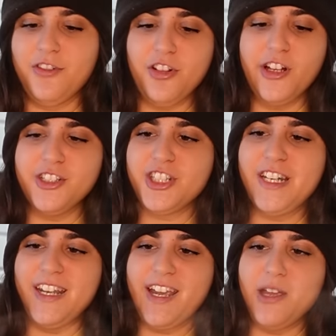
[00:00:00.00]
For lunch
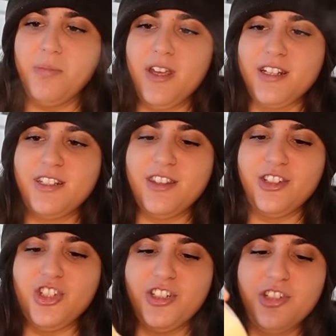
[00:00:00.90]
today, I picked the
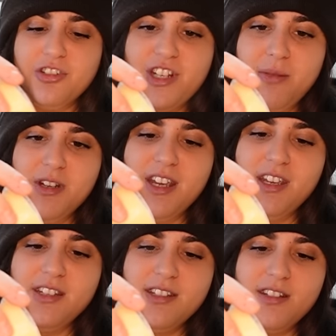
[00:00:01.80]
ginger salmon
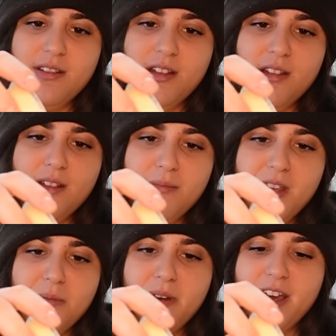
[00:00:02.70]
cakes
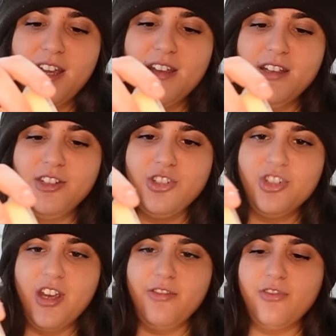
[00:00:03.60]
made by
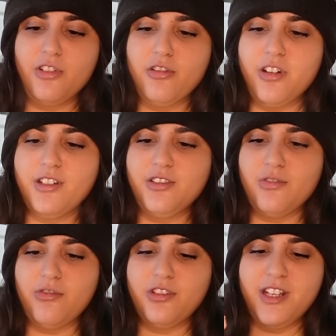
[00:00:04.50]
Chef Chris
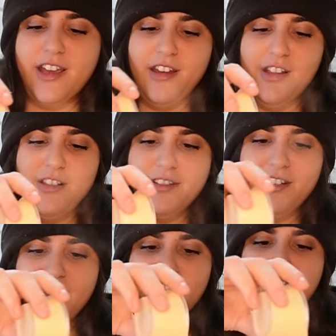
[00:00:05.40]
Rotel.
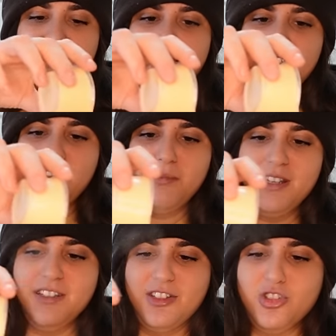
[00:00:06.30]
And this is gonna
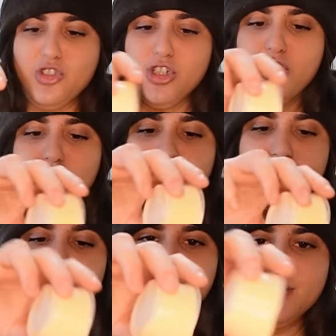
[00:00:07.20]
be so
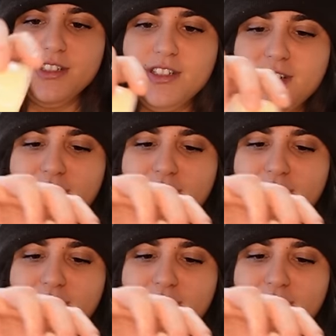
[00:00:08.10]
good.